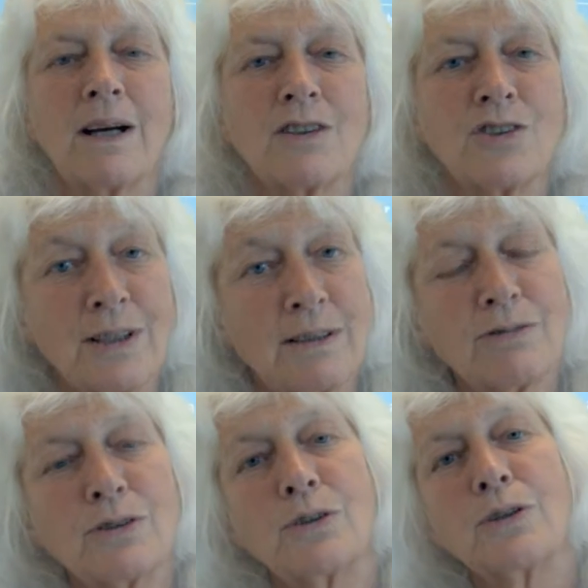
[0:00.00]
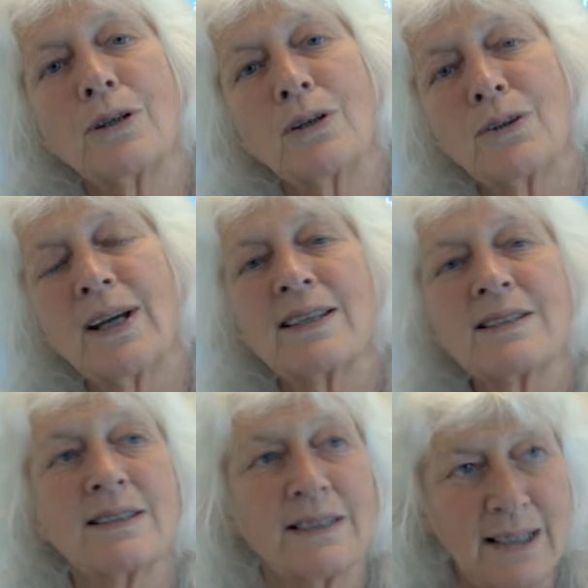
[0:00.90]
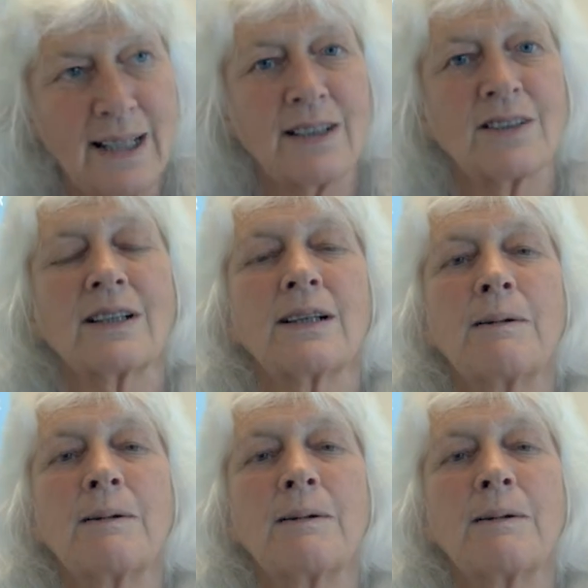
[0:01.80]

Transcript: drilling for oil or gas in the Arctic.